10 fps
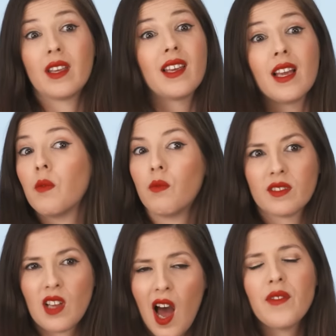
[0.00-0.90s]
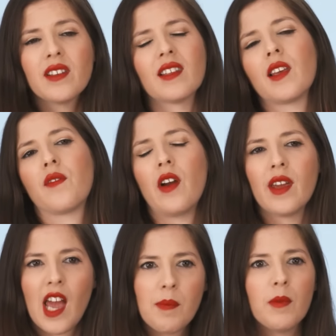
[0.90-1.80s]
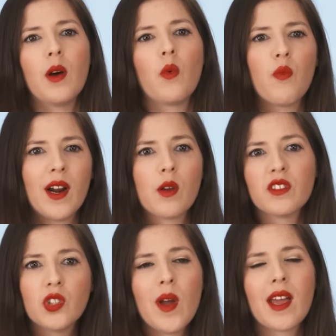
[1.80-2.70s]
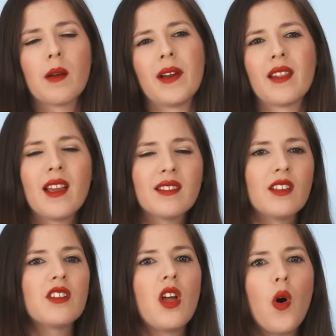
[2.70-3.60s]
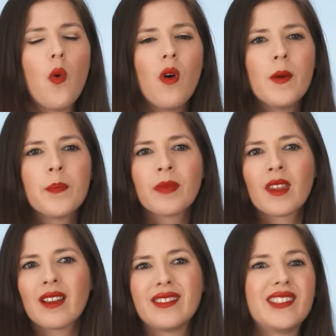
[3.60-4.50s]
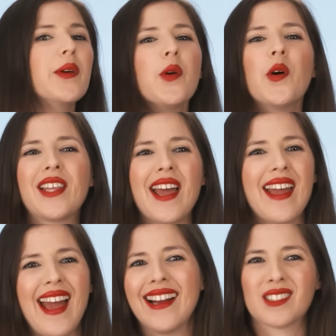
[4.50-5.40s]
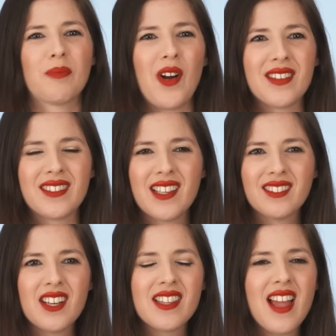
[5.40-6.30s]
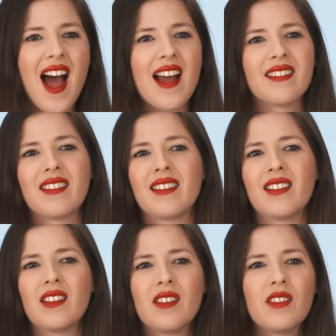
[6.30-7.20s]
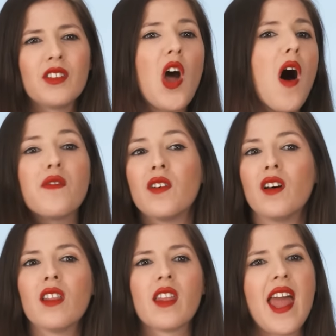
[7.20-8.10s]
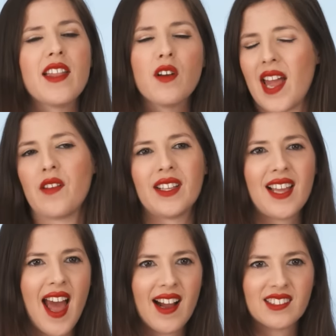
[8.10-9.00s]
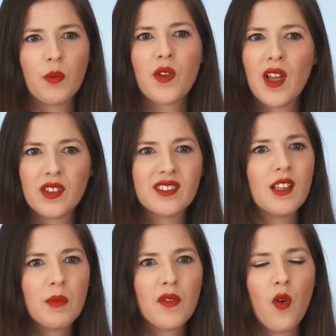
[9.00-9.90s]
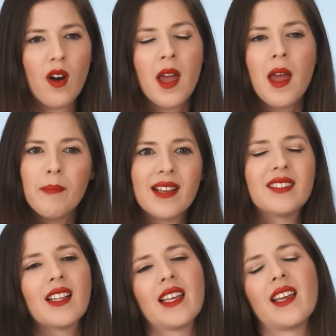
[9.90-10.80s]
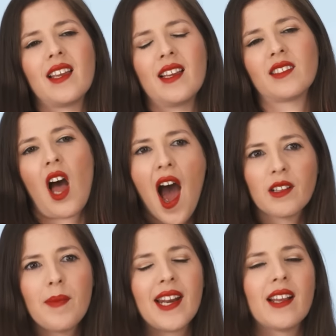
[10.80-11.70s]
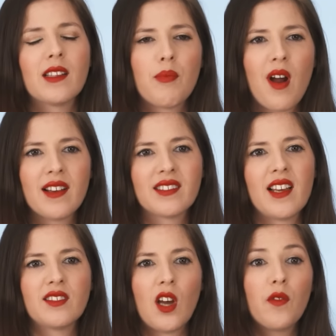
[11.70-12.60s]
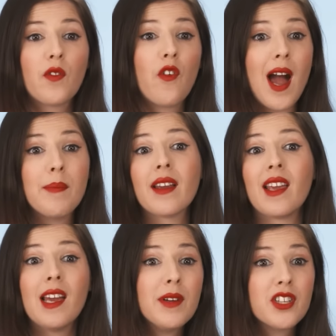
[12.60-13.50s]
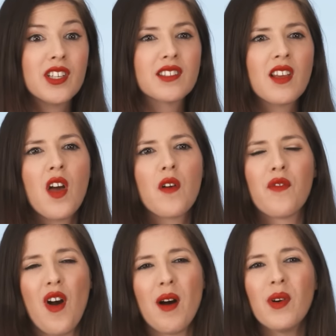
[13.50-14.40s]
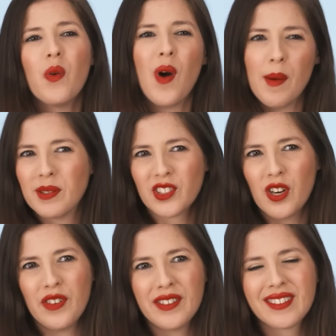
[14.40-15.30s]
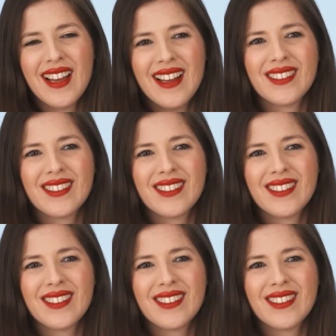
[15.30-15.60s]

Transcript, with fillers: He was obviously very capable with what he was doing, but these are no zero-day exploits. These are not novel, innovative attacks that we've never seen before. Basically, he is automating the process of grabbing images from web servers.